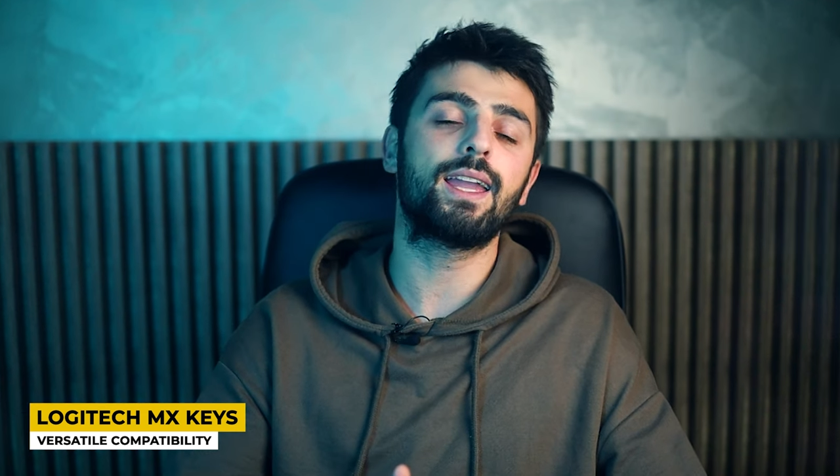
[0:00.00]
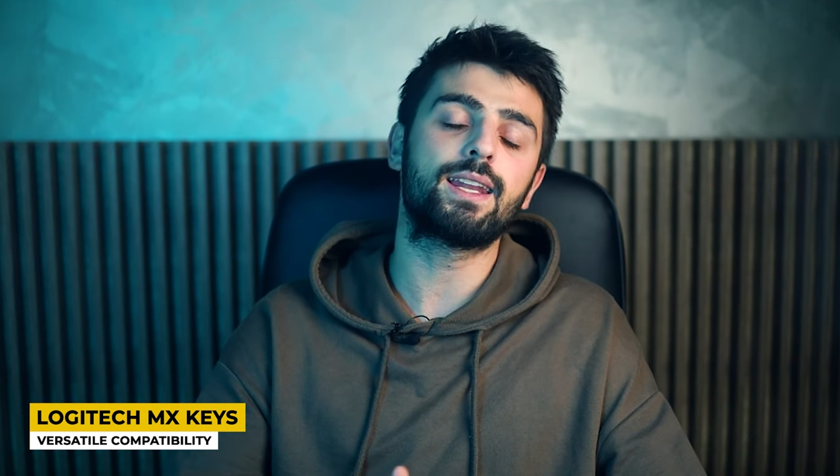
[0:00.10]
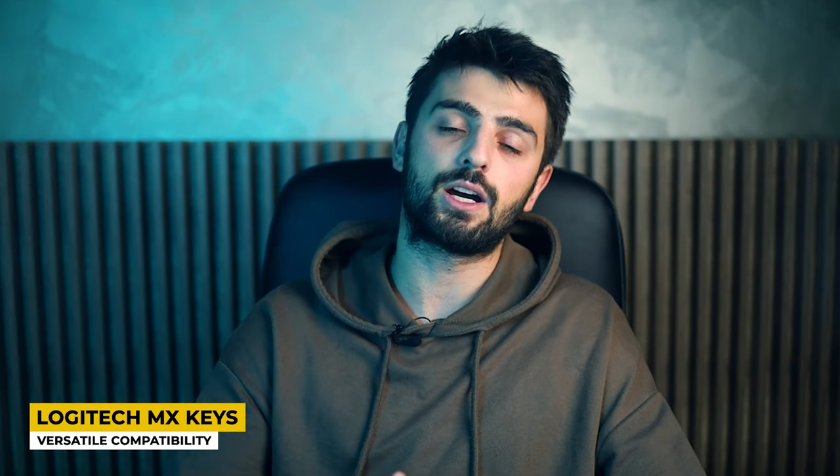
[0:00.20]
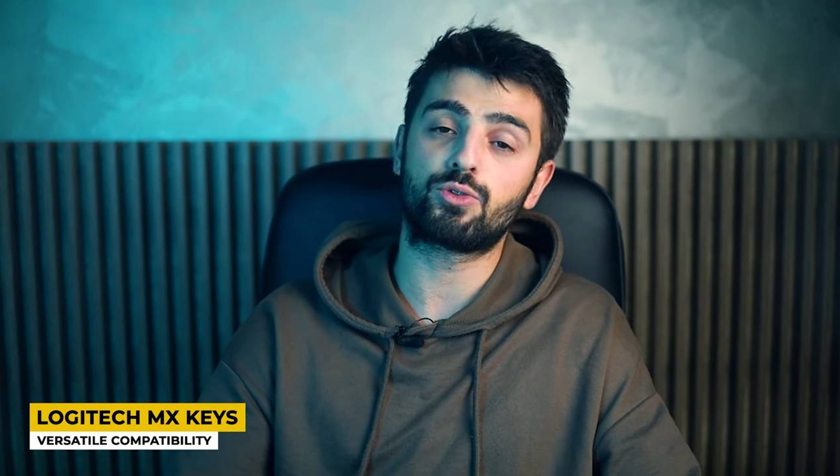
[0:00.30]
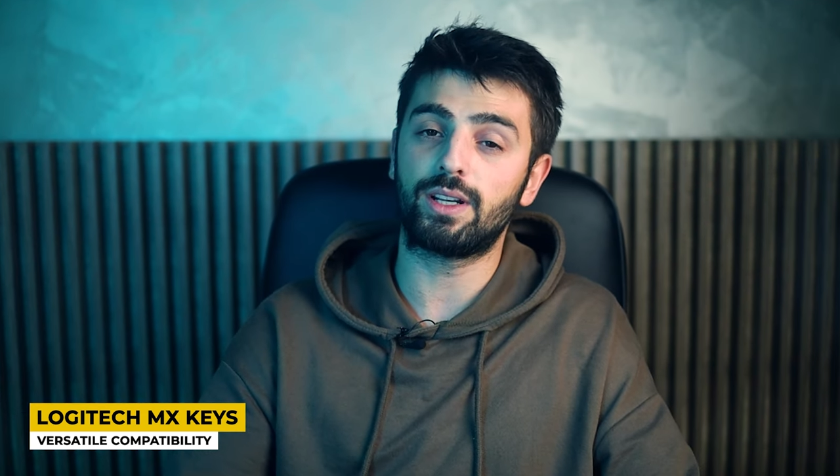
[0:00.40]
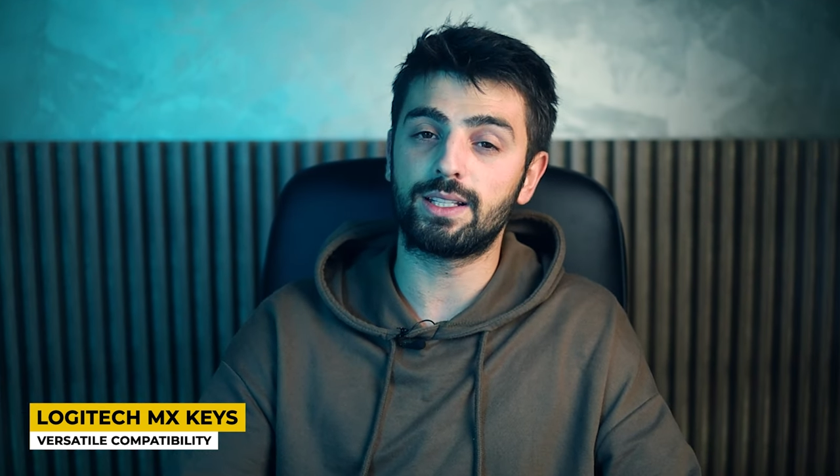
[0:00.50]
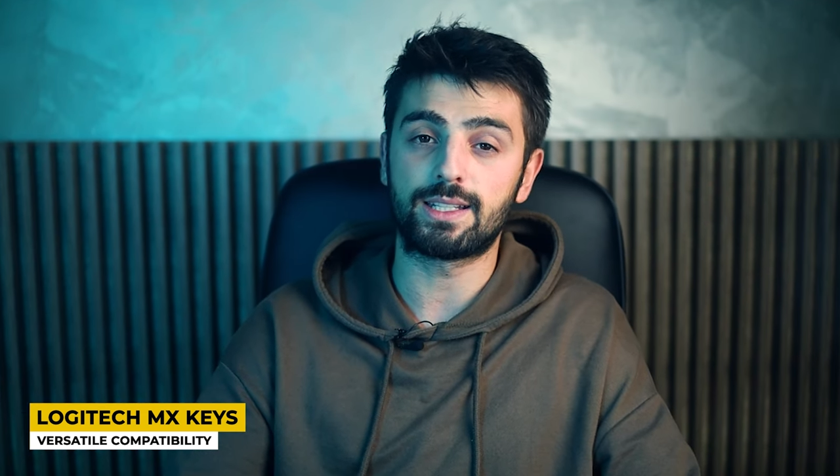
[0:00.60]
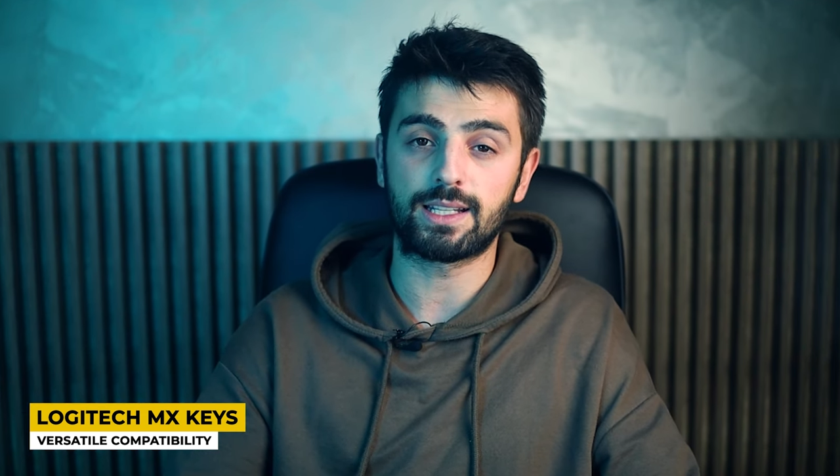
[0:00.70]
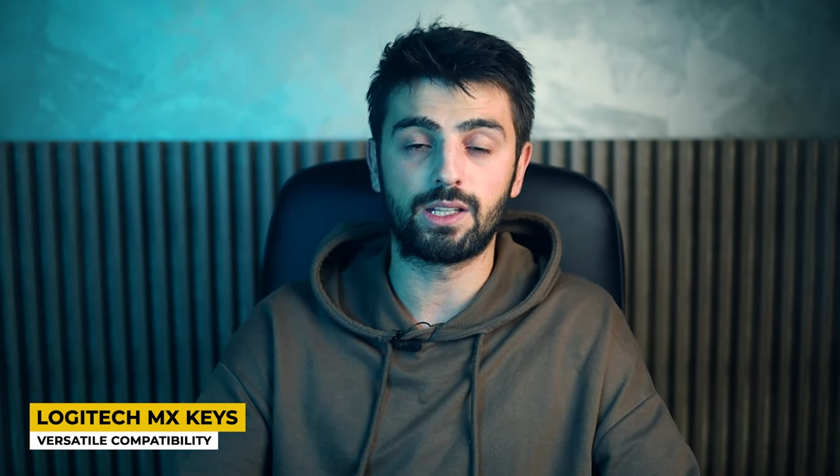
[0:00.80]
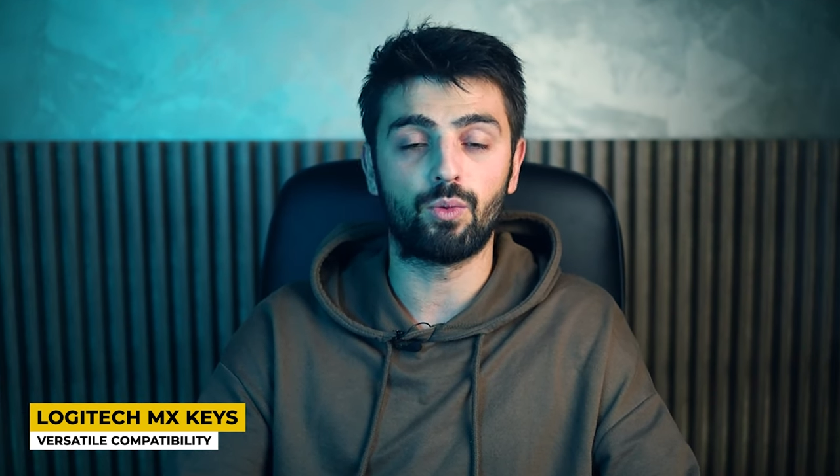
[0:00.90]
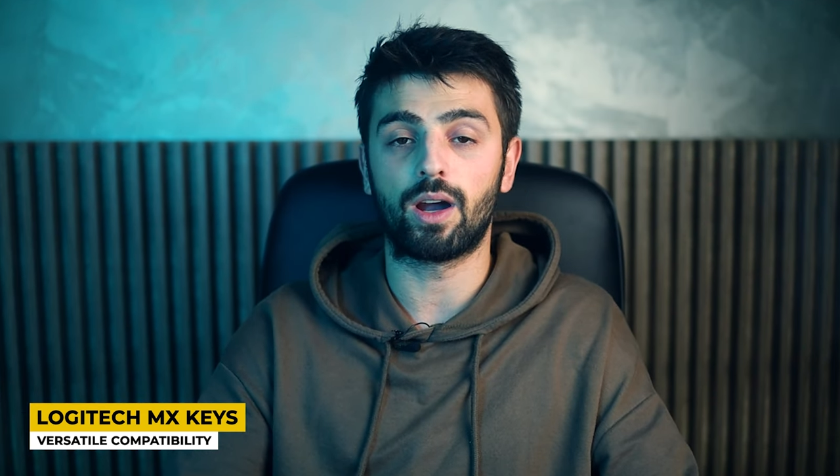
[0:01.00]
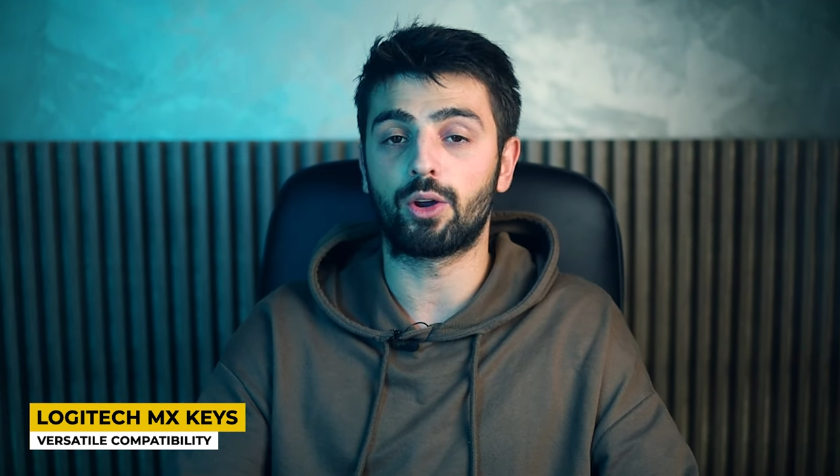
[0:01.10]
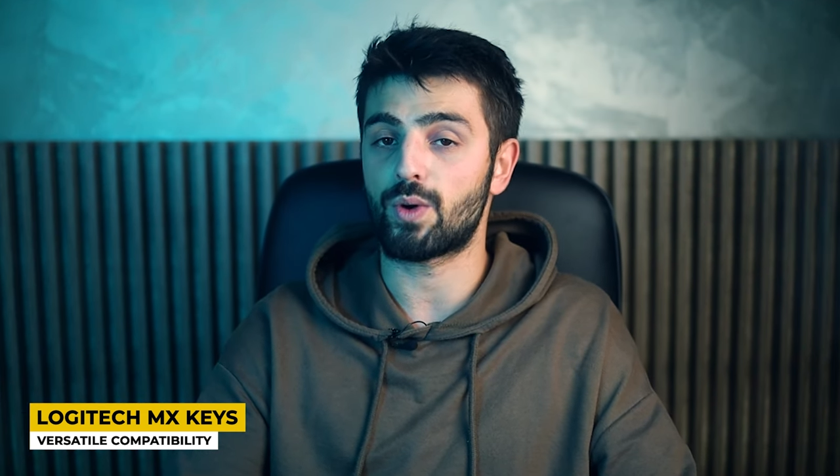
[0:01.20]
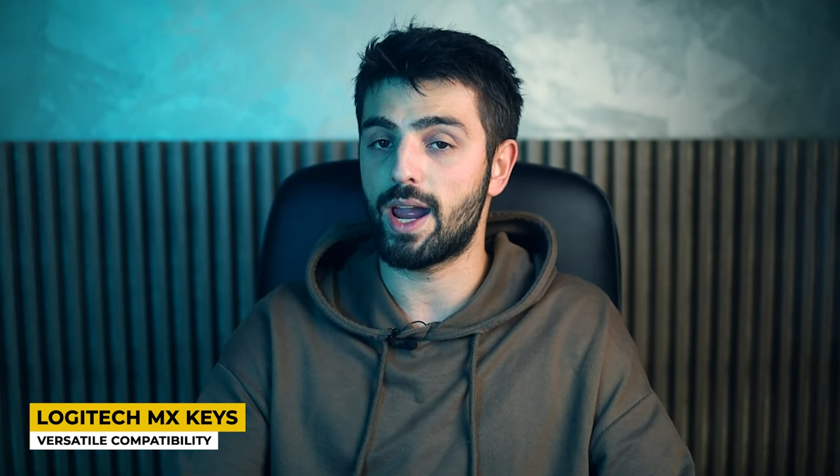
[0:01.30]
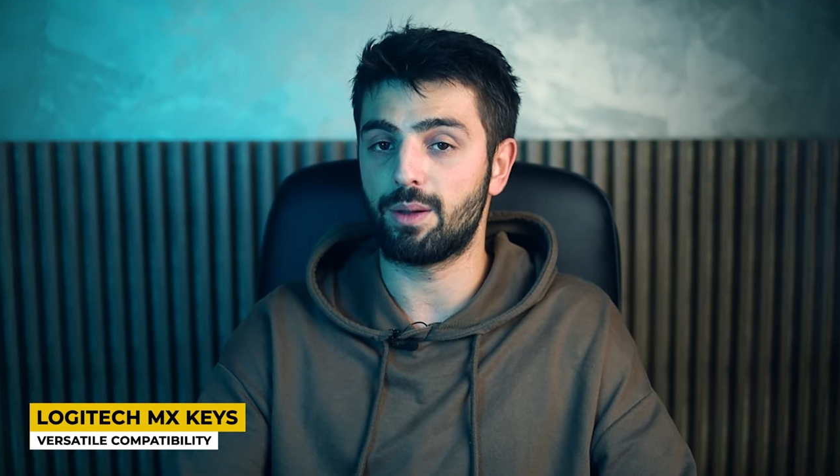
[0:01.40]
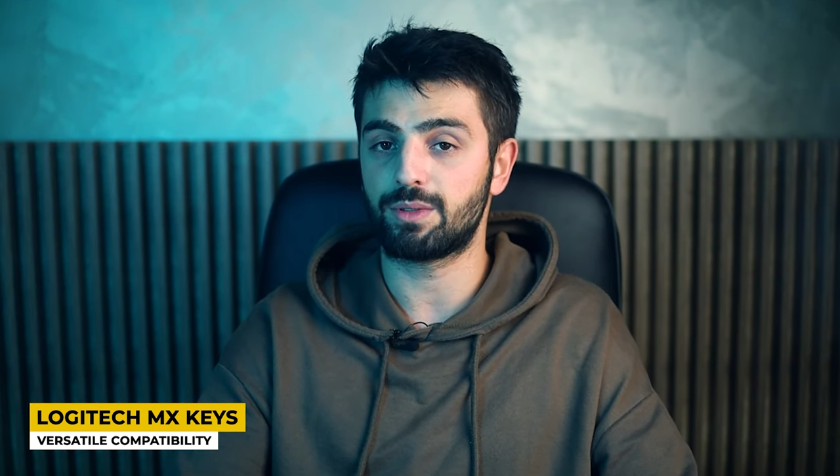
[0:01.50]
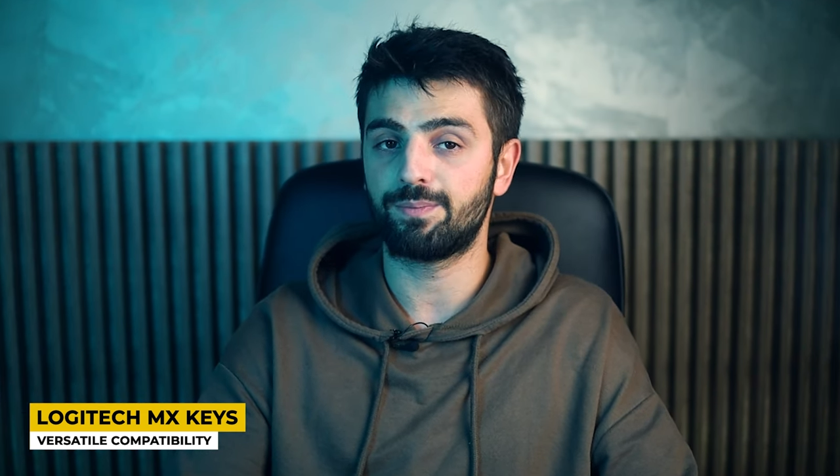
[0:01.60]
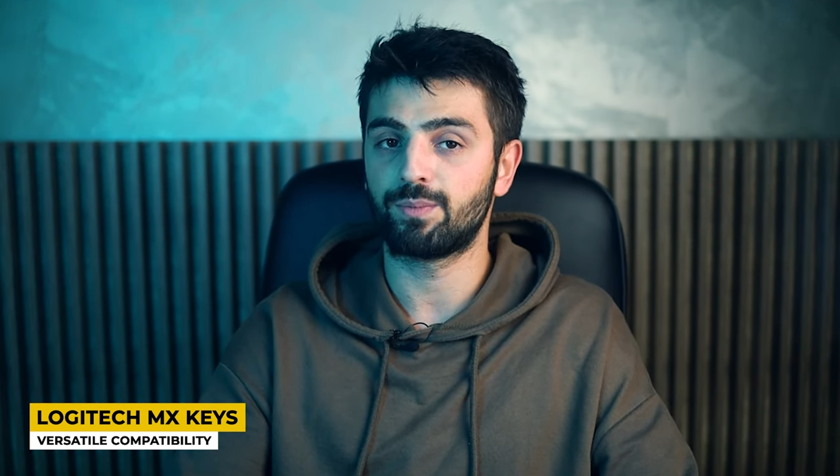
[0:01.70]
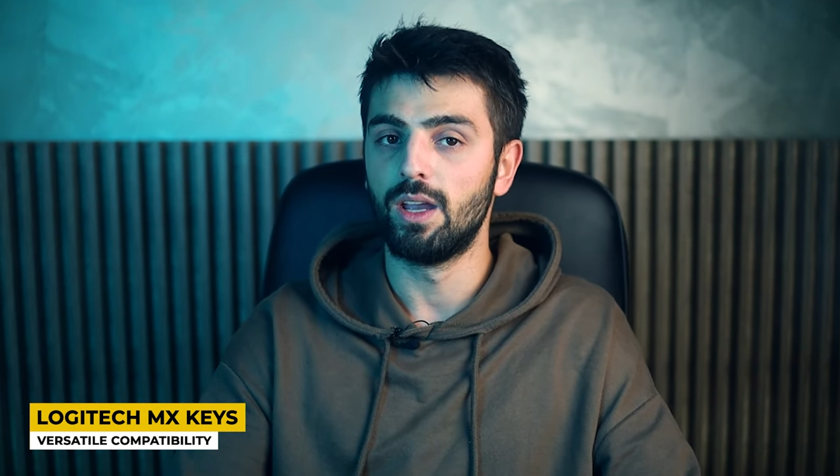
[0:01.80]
861 grams.